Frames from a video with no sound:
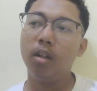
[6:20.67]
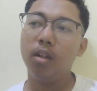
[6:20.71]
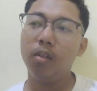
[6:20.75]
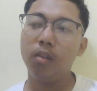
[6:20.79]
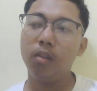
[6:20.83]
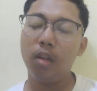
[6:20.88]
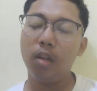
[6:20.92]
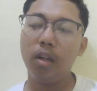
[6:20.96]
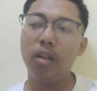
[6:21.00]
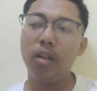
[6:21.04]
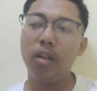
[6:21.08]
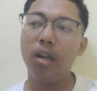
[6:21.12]
So
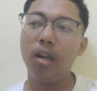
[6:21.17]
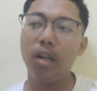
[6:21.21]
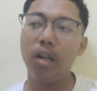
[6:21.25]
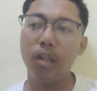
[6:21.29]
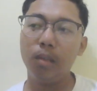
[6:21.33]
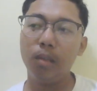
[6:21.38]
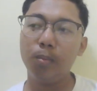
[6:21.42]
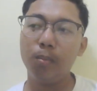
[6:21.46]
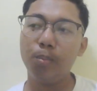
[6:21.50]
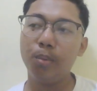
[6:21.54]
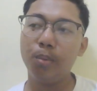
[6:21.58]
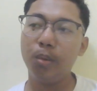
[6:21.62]
yeah, that
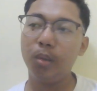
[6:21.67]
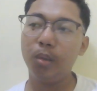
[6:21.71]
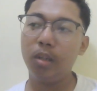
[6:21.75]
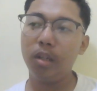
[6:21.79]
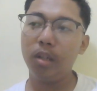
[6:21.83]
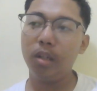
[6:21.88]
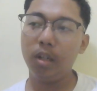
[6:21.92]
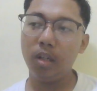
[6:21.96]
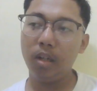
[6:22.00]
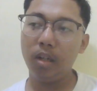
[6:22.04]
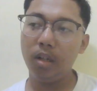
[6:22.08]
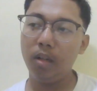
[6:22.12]
is
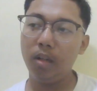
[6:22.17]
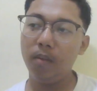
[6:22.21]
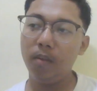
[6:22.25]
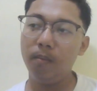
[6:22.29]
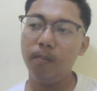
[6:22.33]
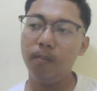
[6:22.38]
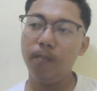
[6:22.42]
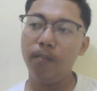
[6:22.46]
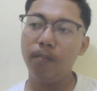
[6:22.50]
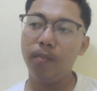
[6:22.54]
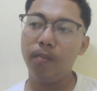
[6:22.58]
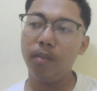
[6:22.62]
spoken
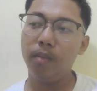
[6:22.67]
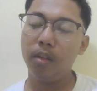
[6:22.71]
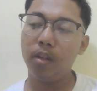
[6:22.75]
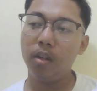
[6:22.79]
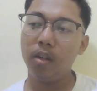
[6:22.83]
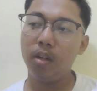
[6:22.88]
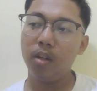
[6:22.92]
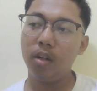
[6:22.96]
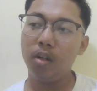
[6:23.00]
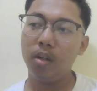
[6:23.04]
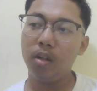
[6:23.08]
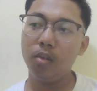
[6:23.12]

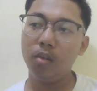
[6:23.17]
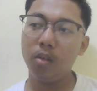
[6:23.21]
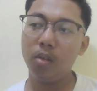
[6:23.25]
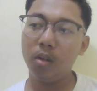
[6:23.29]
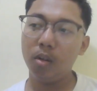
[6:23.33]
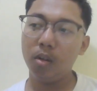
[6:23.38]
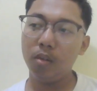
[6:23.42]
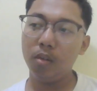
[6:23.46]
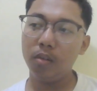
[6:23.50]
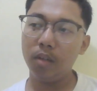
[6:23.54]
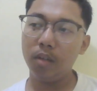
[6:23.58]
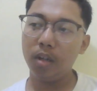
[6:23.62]

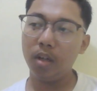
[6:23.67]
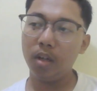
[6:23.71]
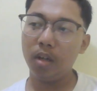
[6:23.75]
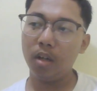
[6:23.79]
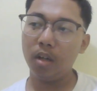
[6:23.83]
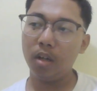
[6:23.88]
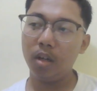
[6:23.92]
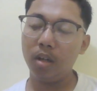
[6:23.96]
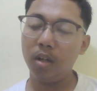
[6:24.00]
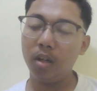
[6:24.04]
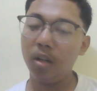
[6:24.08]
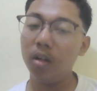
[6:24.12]
discourse,
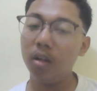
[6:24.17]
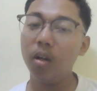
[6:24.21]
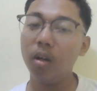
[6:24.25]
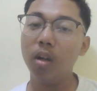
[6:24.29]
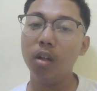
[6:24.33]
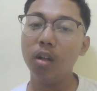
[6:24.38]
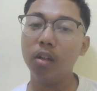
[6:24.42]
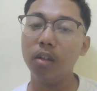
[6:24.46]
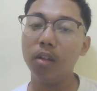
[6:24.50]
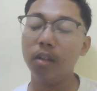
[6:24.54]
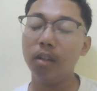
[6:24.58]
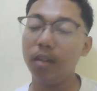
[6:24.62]
and
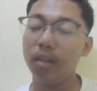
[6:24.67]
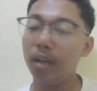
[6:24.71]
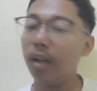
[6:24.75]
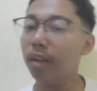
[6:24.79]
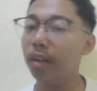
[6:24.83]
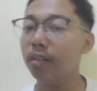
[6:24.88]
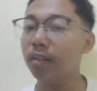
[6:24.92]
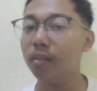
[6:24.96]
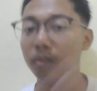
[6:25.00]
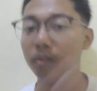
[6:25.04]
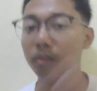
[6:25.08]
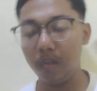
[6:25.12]
it
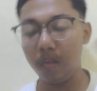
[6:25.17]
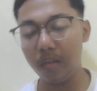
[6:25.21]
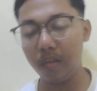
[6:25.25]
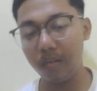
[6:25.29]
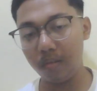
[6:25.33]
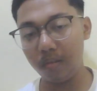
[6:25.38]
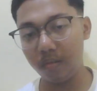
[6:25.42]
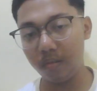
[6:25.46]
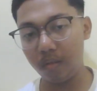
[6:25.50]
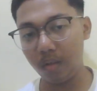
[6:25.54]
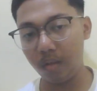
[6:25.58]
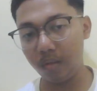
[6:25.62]
has three
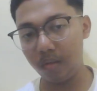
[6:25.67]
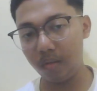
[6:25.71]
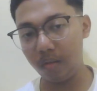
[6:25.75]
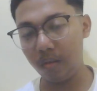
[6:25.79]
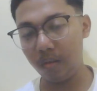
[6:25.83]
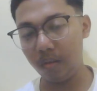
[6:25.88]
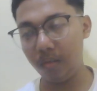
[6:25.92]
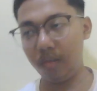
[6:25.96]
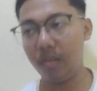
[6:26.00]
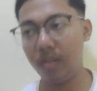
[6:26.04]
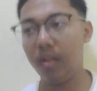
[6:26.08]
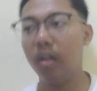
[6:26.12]

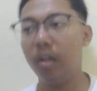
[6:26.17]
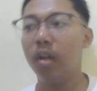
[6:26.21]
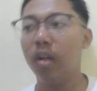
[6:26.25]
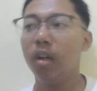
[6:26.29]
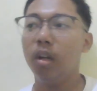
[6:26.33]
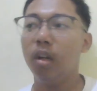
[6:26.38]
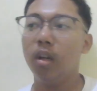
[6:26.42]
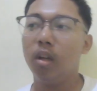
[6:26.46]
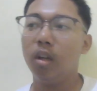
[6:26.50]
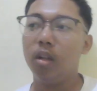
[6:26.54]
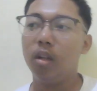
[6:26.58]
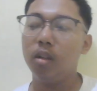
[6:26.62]
structures.
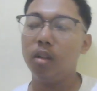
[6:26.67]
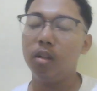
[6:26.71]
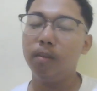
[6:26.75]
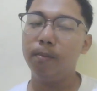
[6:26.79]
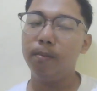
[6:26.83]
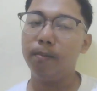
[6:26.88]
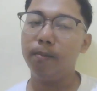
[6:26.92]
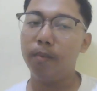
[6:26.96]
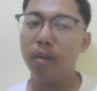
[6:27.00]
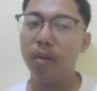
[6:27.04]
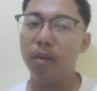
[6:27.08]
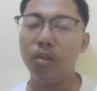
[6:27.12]
The
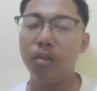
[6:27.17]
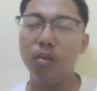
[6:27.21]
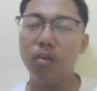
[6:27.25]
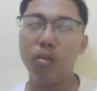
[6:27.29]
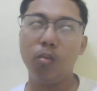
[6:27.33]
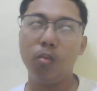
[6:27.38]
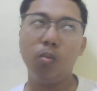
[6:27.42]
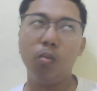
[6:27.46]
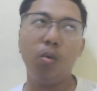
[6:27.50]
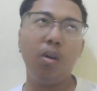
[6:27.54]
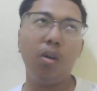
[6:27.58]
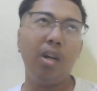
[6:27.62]

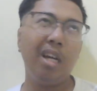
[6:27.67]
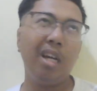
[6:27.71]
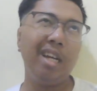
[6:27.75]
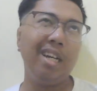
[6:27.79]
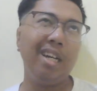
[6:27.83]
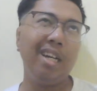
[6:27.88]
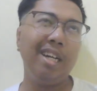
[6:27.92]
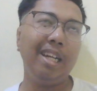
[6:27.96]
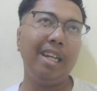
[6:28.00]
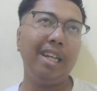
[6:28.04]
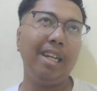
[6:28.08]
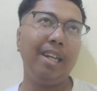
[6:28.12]
first
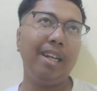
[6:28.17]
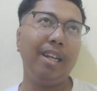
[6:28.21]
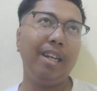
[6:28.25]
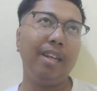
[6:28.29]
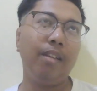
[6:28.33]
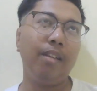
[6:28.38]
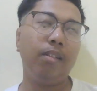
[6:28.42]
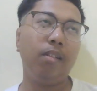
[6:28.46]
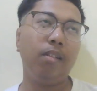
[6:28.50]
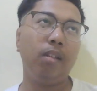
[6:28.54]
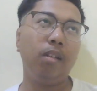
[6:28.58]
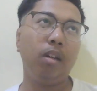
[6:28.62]
one
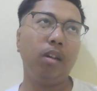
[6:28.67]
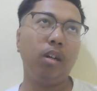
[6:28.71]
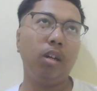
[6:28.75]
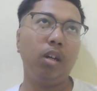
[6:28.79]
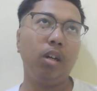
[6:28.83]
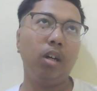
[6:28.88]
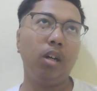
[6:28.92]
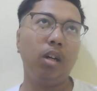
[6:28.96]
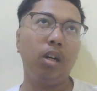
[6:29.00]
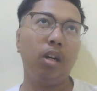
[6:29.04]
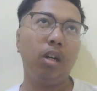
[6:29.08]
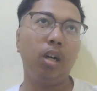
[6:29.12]
is
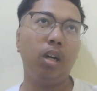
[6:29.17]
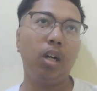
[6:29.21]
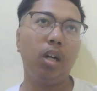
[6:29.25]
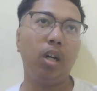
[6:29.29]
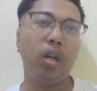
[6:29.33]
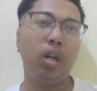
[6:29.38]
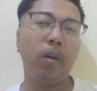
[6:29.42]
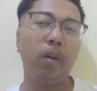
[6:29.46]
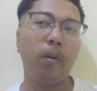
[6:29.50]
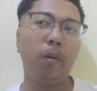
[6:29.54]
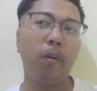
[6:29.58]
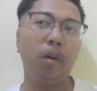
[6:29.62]

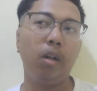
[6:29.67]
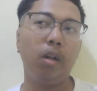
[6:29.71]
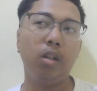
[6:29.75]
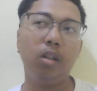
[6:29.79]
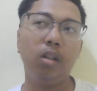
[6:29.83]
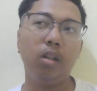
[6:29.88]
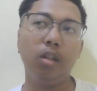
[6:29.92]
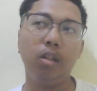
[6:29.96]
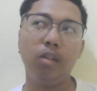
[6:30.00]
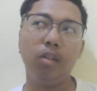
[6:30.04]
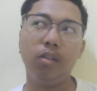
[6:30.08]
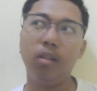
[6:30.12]
what
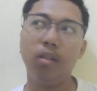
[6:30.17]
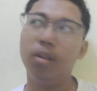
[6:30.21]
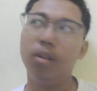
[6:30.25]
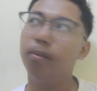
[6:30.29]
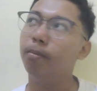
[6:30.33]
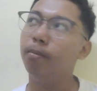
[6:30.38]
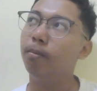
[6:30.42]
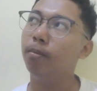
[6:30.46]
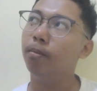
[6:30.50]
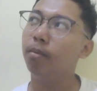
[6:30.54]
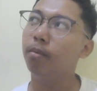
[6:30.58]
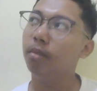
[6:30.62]
is the
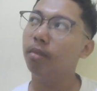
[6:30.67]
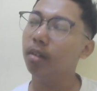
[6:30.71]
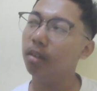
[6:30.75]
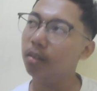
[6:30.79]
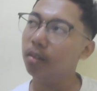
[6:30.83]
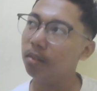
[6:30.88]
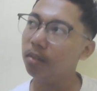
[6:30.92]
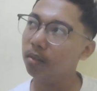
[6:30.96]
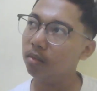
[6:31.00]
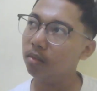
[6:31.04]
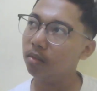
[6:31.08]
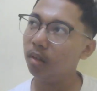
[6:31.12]

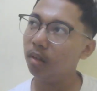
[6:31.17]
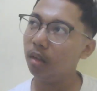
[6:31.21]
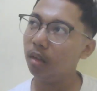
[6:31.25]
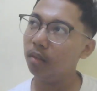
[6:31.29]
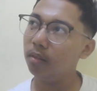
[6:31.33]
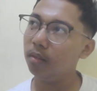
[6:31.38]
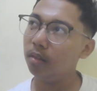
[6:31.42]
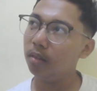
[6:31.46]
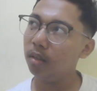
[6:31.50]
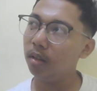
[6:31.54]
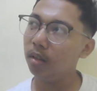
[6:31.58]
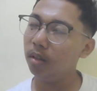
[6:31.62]
first
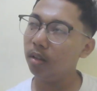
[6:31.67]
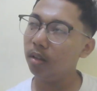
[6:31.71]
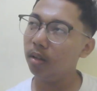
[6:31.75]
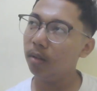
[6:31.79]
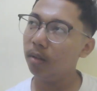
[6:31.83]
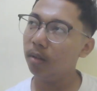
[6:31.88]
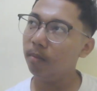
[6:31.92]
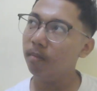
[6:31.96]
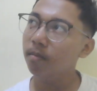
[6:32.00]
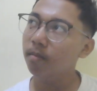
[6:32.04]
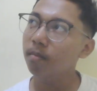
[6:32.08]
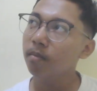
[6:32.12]
structure?
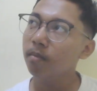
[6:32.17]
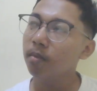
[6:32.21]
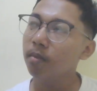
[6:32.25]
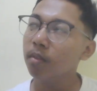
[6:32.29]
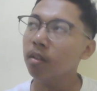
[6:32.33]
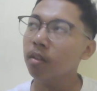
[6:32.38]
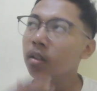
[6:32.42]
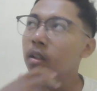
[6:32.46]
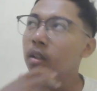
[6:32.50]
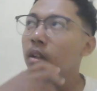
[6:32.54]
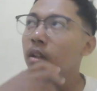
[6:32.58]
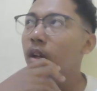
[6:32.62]

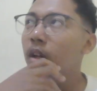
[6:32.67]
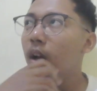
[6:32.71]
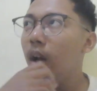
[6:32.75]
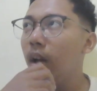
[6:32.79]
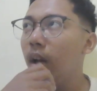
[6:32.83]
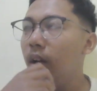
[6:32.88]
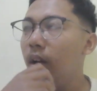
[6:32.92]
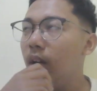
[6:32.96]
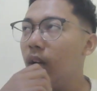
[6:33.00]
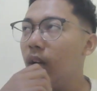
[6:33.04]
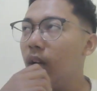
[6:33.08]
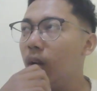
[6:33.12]

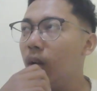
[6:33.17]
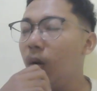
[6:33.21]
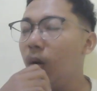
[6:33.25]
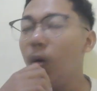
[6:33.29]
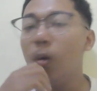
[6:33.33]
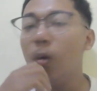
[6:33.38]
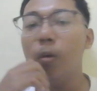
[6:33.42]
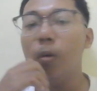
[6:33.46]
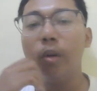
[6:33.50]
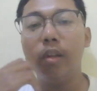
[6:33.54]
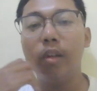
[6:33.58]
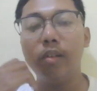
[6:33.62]

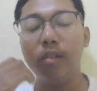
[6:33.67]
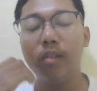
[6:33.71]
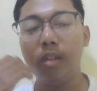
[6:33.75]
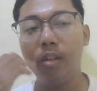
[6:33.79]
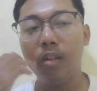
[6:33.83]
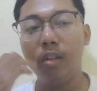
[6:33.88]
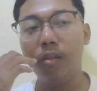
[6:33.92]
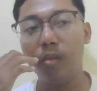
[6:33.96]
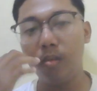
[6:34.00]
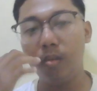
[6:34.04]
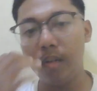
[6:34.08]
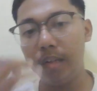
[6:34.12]
It's
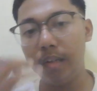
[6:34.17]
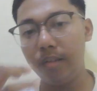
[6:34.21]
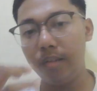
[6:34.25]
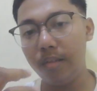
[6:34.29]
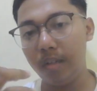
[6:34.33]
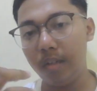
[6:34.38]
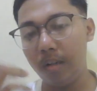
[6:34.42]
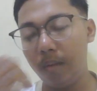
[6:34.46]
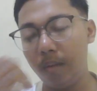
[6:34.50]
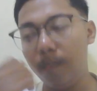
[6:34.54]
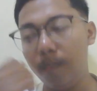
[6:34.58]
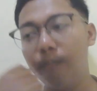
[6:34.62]

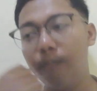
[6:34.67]
intonation.